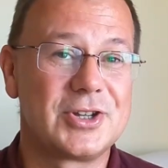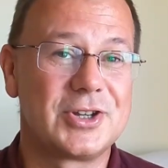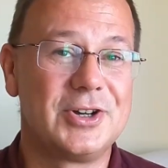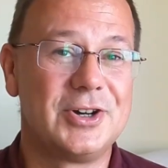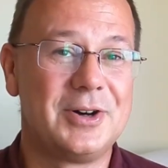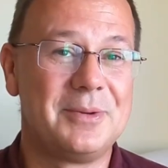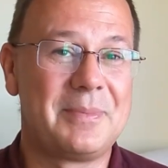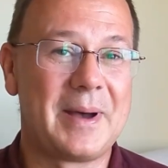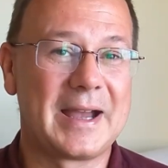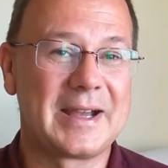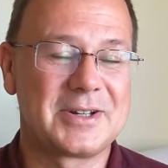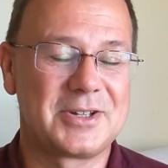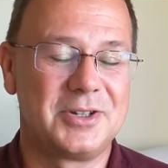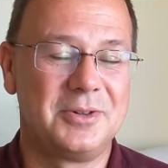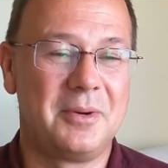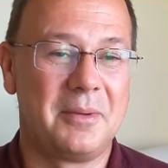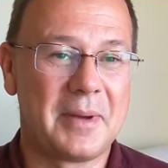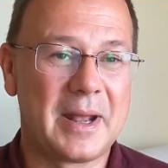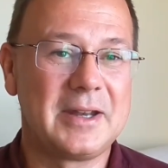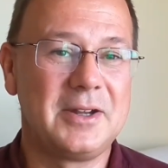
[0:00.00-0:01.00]
to go back
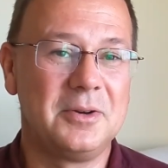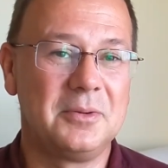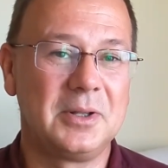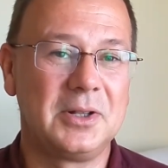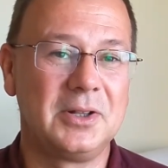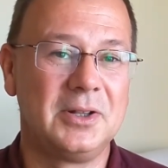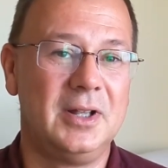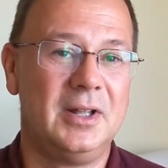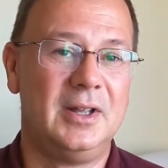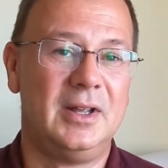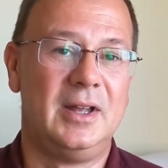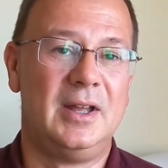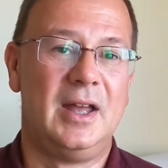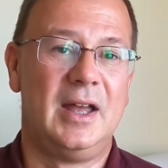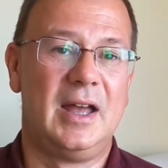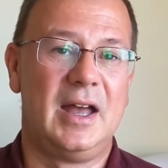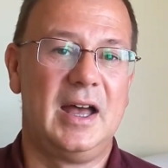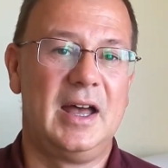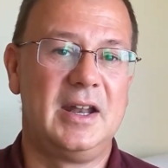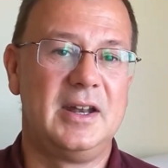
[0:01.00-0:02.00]
to a manual.
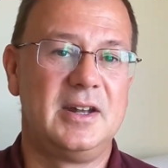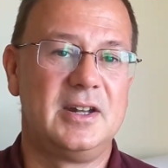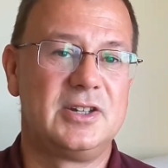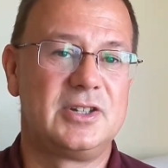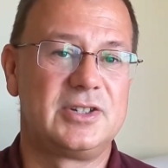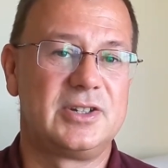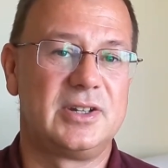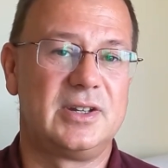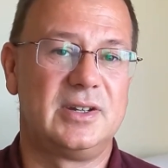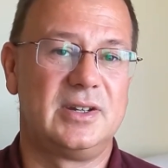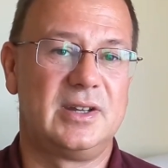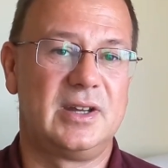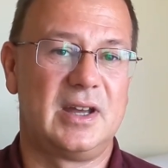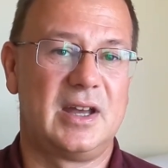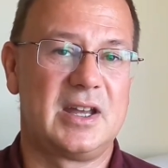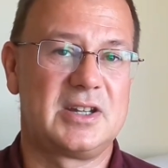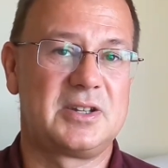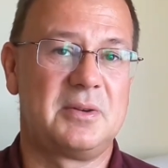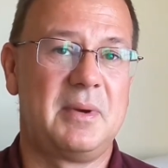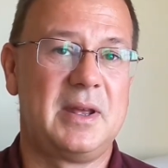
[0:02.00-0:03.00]
And
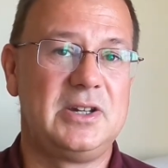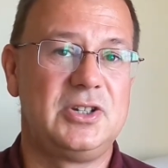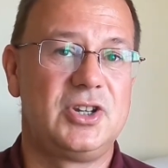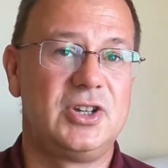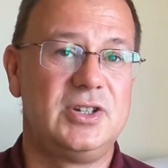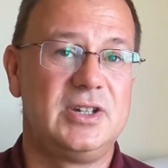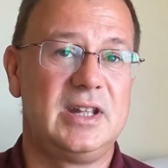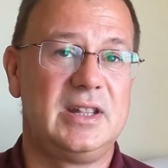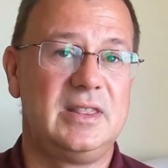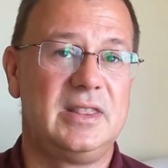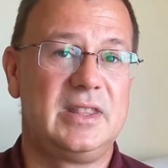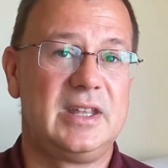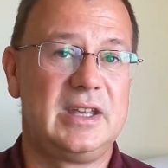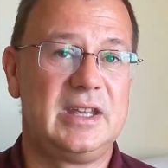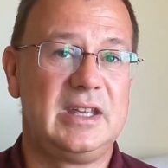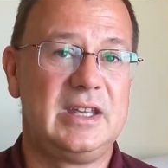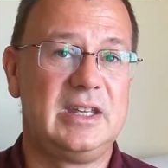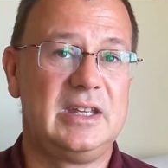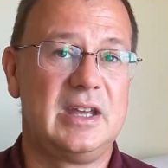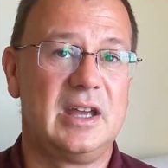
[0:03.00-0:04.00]
as I mentioned in
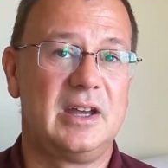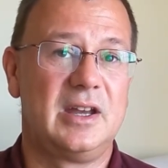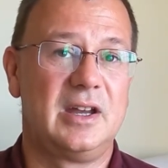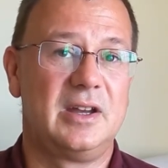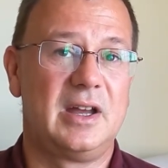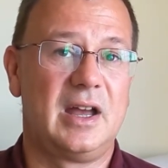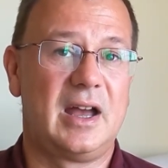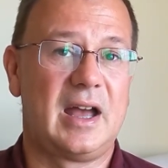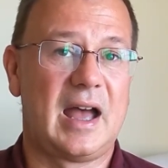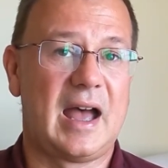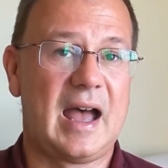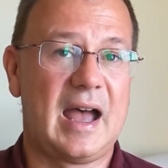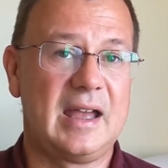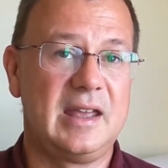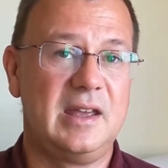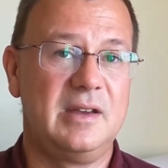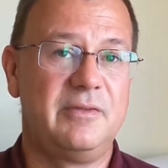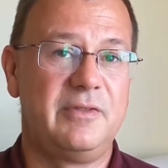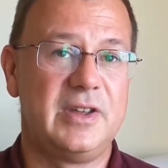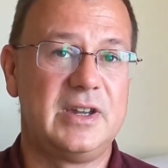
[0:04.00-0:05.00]
the
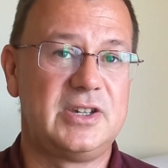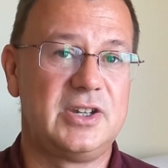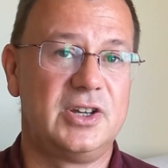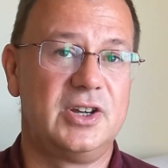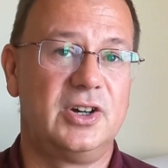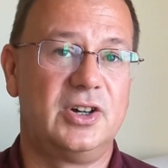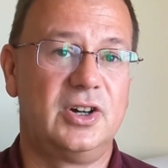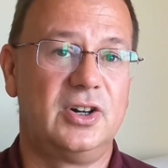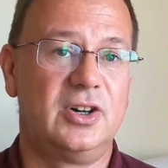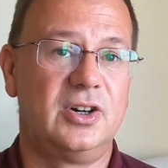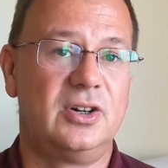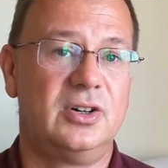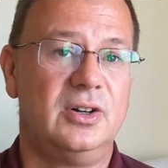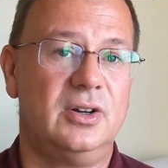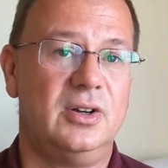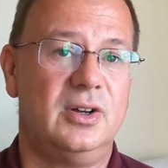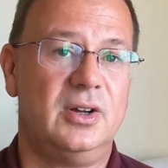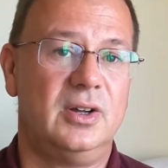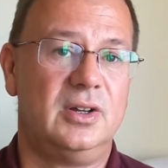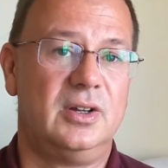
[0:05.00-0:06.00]
hire video,
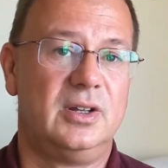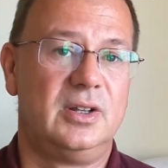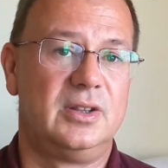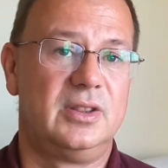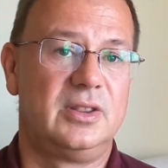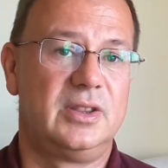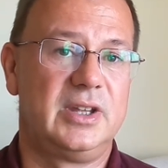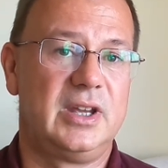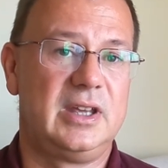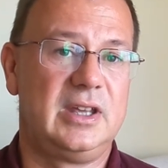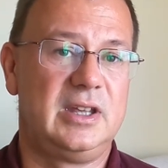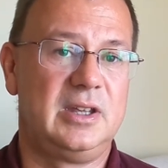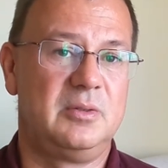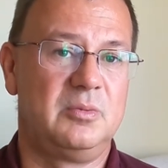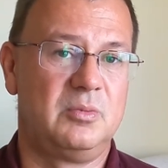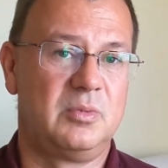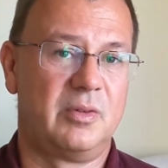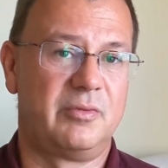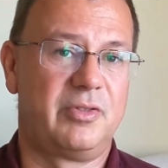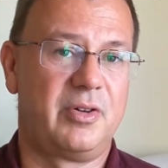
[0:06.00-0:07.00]
the
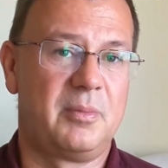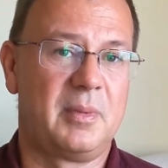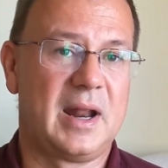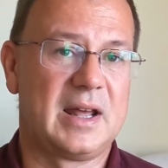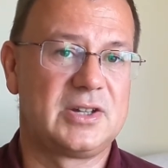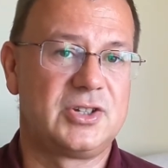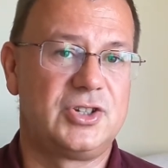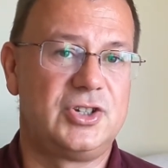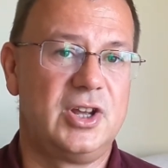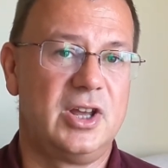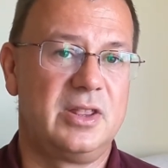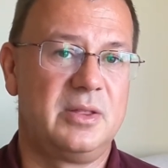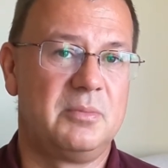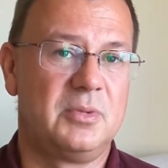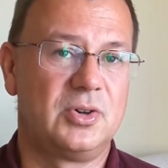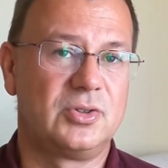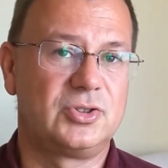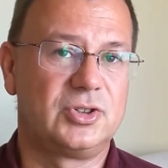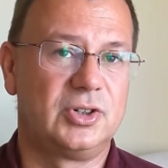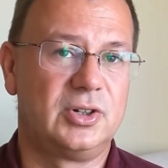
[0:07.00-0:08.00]
one from last year, the
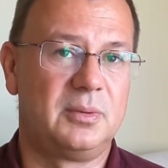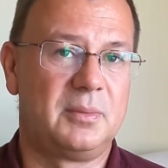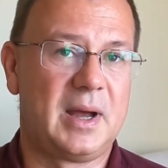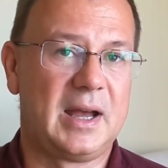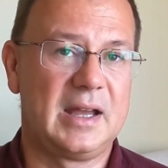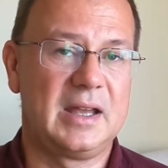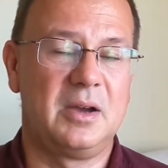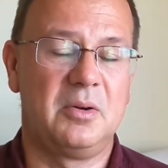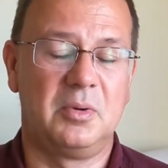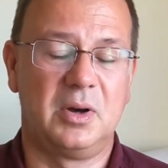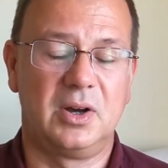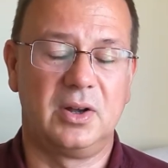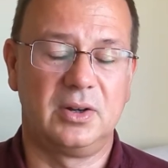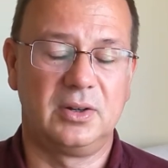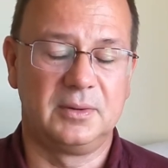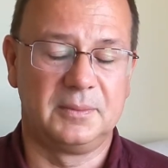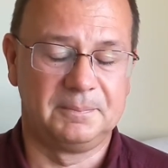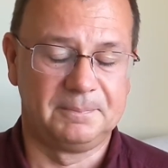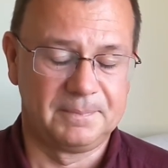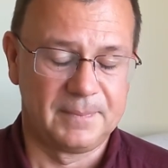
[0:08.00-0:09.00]
motorhome hire
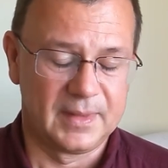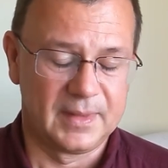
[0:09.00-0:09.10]
one,